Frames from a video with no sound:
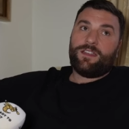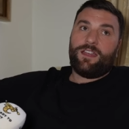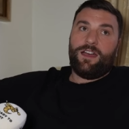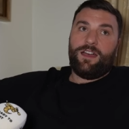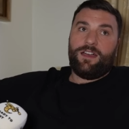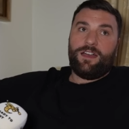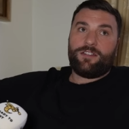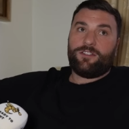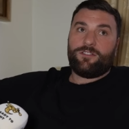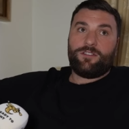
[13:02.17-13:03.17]
uh, I
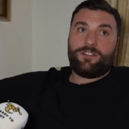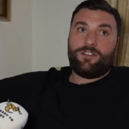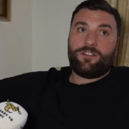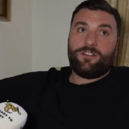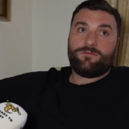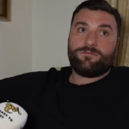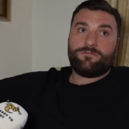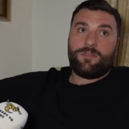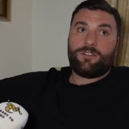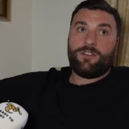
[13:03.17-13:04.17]
don't, I don't know,
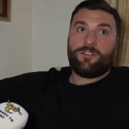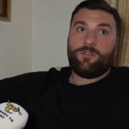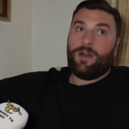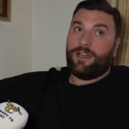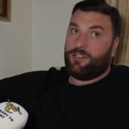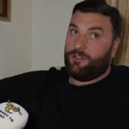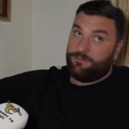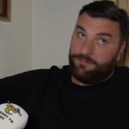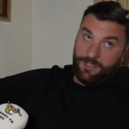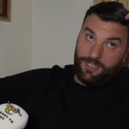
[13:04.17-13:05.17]
I don't know why I do them.
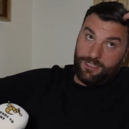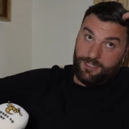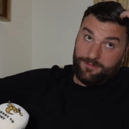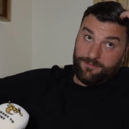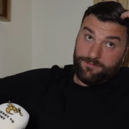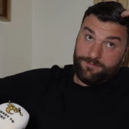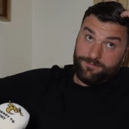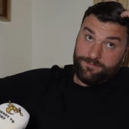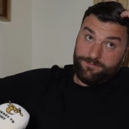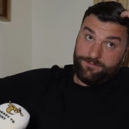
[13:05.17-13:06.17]
Uh,
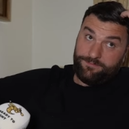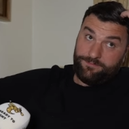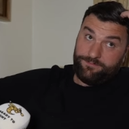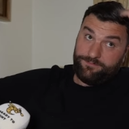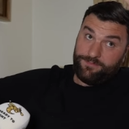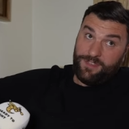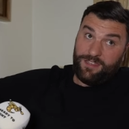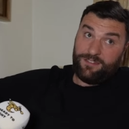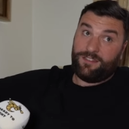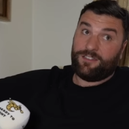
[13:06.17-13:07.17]

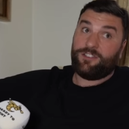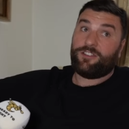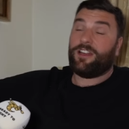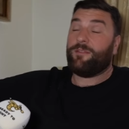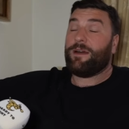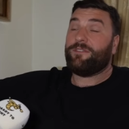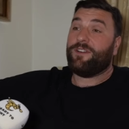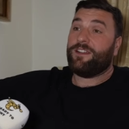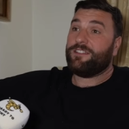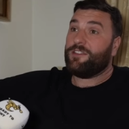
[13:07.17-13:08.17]
yeah, you're not a bad
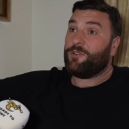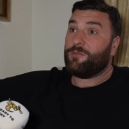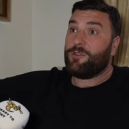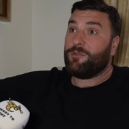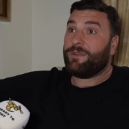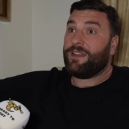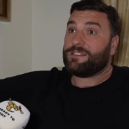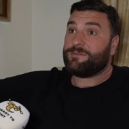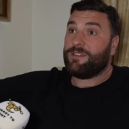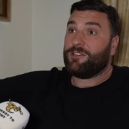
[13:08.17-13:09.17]
fellow. You've rung me up and
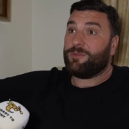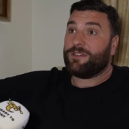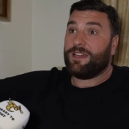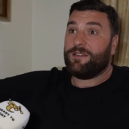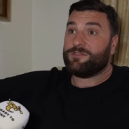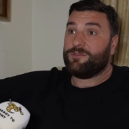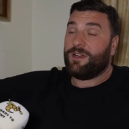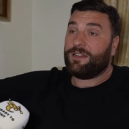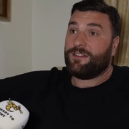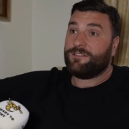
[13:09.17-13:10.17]
asked me, so
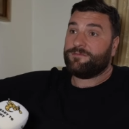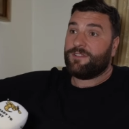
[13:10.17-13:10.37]
why not?